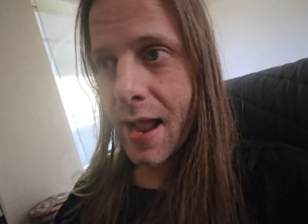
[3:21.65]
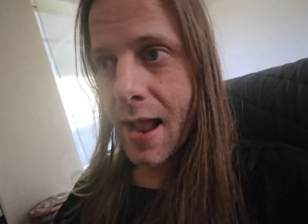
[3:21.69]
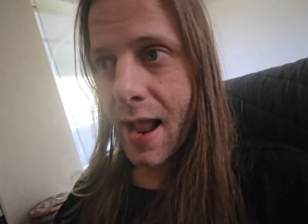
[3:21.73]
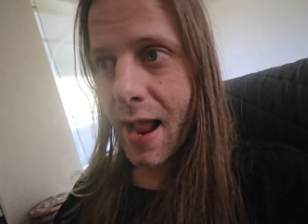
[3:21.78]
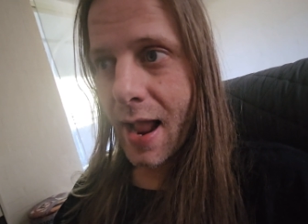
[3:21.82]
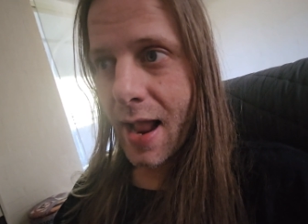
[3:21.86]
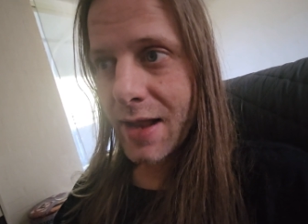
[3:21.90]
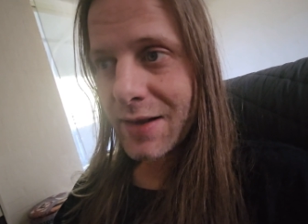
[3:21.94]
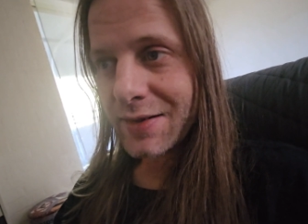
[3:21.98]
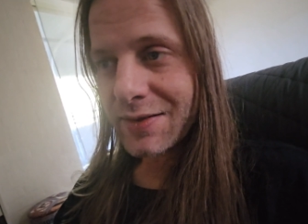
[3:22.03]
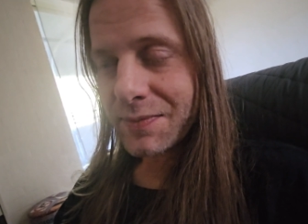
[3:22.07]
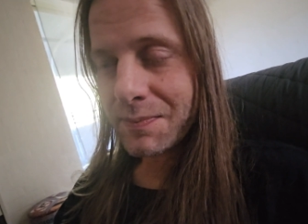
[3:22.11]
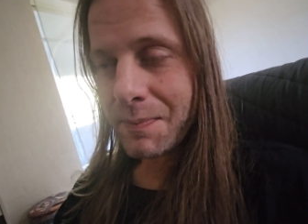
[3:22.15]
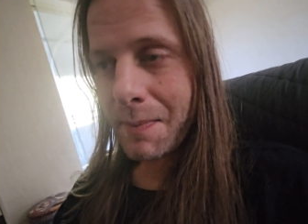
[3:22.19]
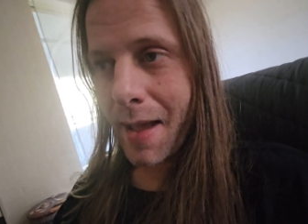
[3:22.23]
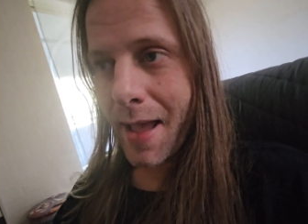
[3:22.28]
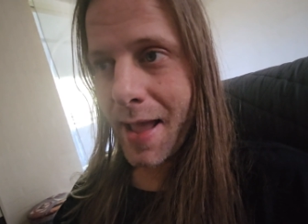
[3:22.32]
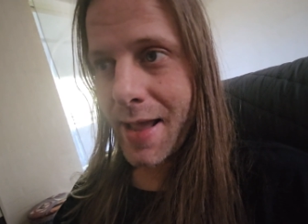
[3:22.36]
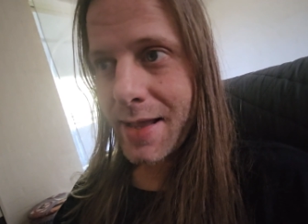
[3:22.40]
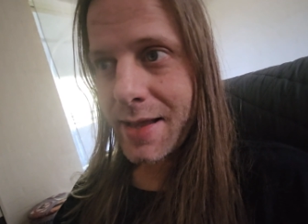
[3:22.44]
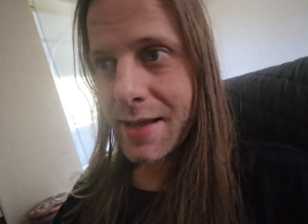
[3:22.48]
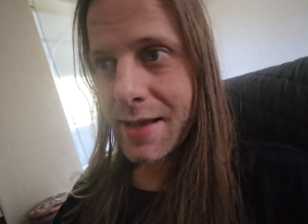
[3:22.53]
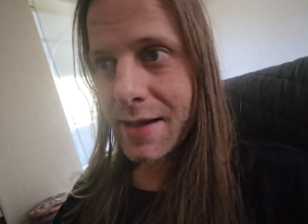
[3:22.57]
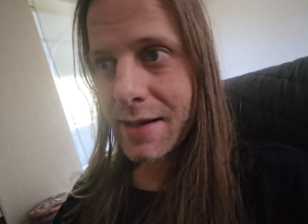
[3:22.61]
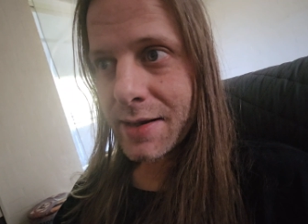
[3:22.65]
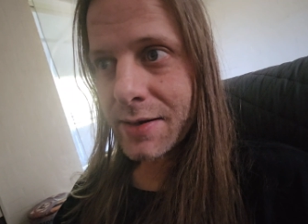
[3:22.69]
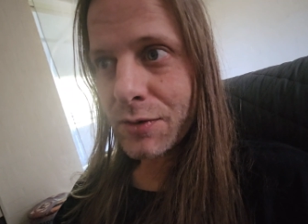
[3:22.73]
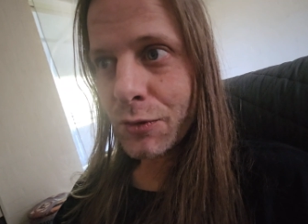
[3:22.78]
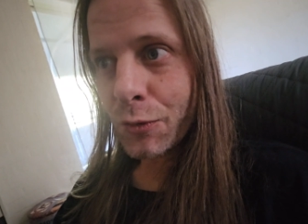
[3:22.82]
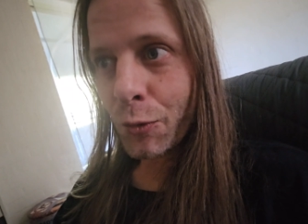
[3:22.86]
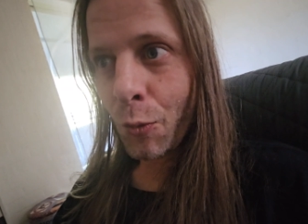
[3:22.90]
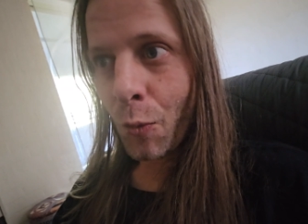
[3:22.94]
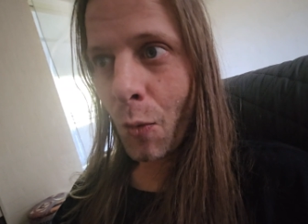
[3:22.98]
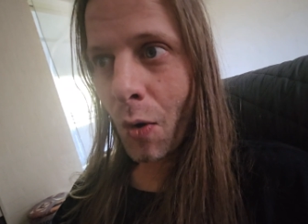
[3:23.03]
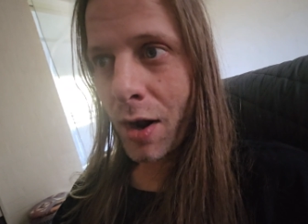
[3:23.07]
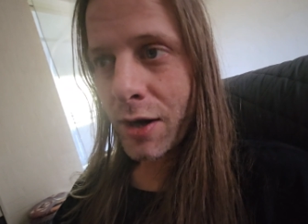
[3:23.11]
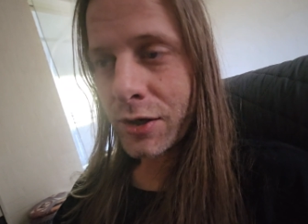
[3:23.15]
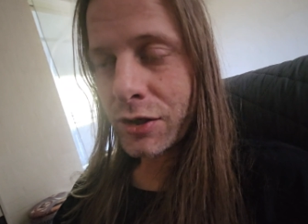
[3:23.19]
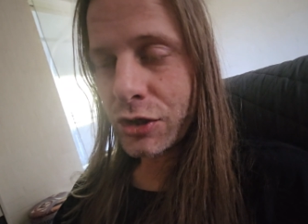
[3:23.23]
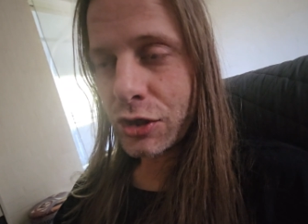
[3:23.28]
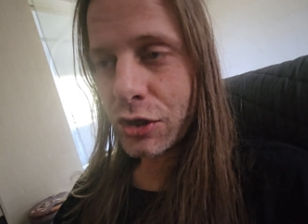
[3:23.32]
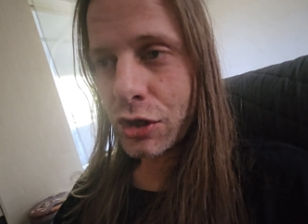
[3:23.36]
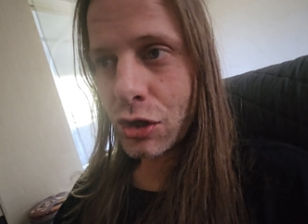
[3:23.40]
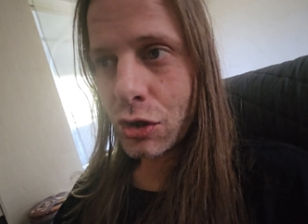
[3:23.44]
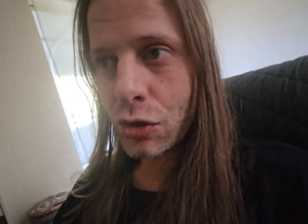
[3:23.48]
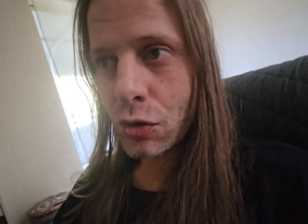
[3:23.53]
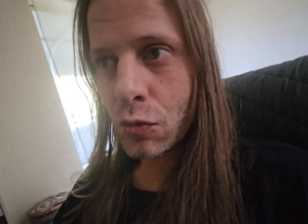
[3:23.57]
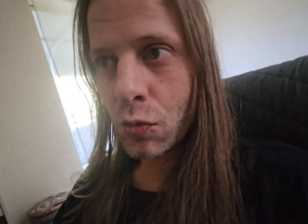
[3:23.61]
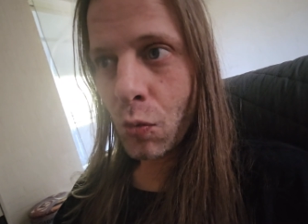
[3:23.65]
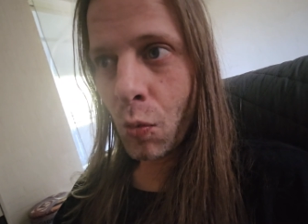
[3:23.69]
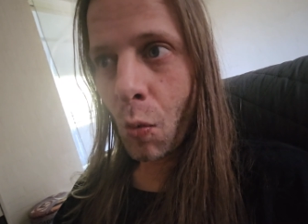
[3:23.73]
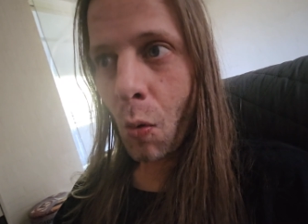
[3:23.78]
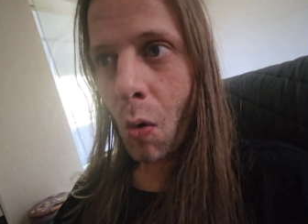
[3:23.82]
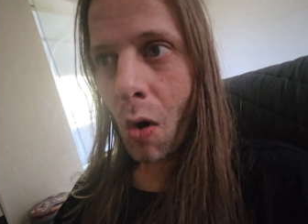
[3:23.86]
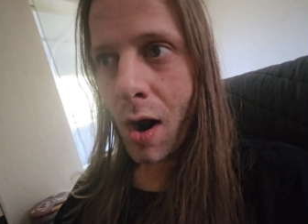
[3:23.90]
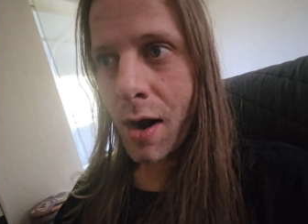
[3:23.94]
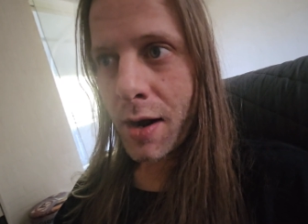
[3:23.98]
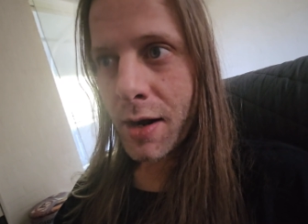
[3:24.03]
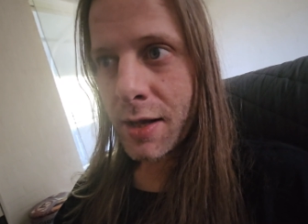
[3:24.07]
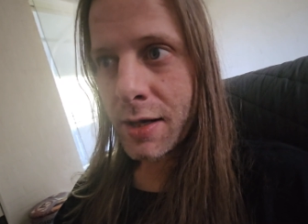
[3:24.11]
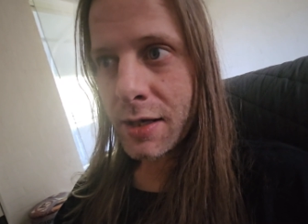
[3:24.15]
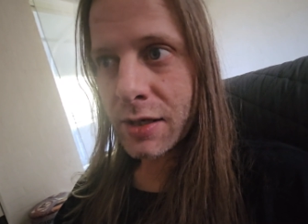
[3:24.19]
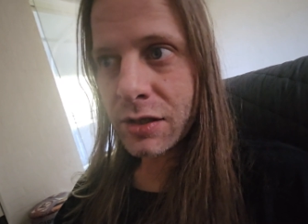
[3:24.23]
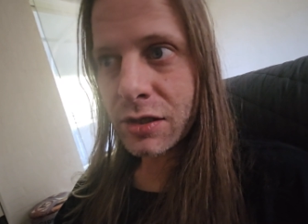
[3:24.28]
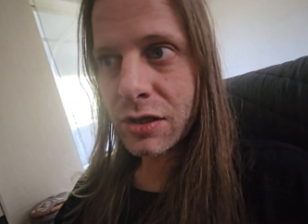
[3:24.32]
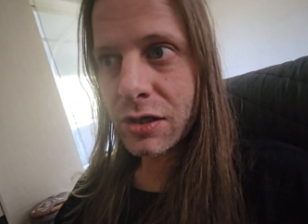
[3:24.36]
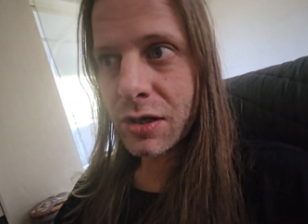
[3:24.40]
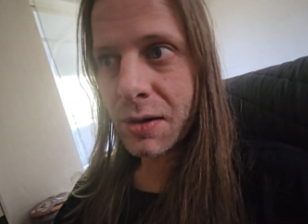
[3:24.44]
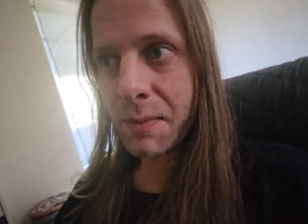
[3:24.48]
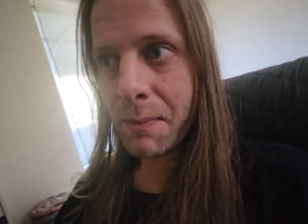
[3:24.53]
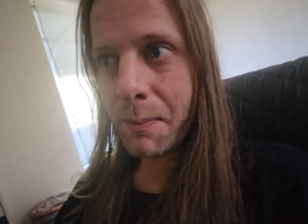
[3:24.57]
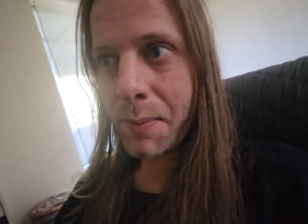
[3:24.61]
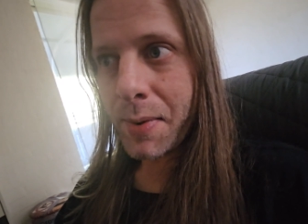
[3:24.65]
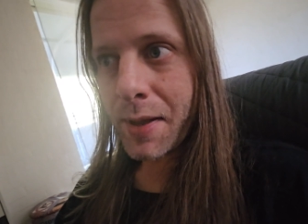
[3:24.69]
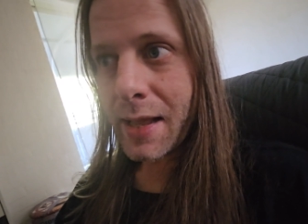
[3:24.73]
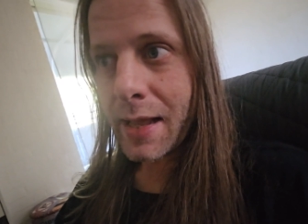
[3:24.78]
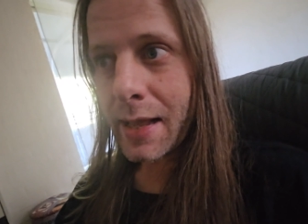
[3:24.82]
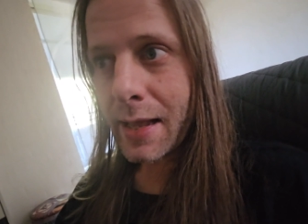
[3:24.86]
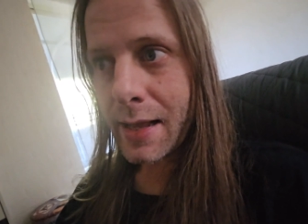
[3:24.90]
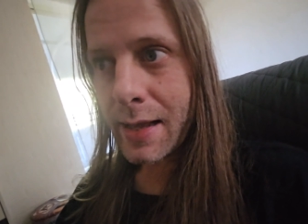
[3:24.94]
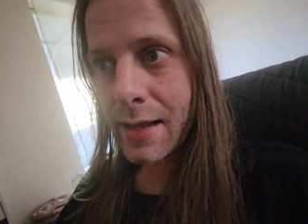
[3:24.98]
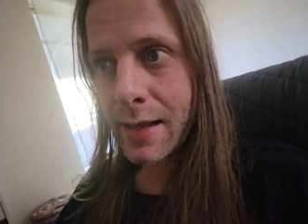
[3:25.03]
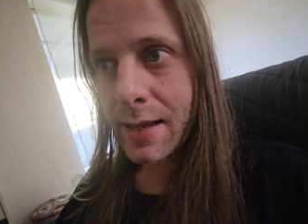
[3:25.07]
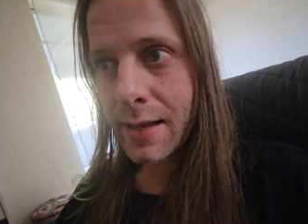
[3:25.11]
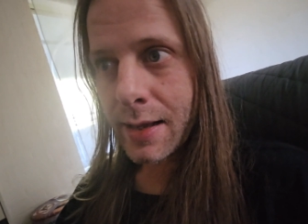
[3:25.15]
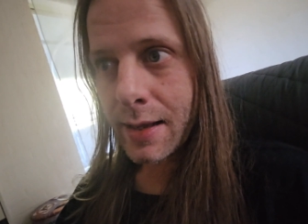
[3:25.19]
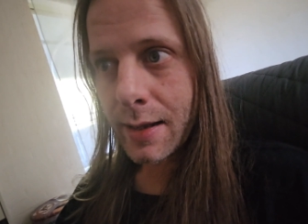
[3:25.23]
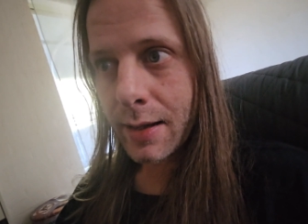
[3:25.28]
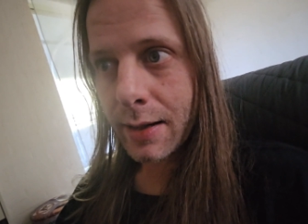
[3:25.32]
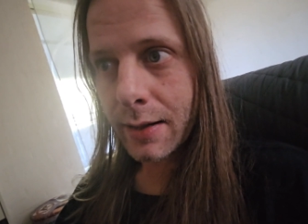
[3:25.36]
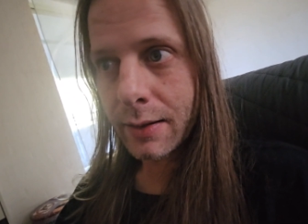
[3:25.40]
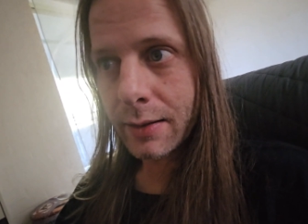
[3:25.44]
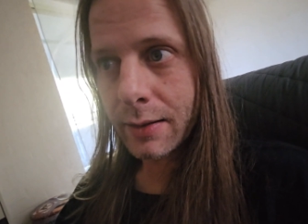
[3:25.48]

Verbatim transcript: and make it what you want it to be.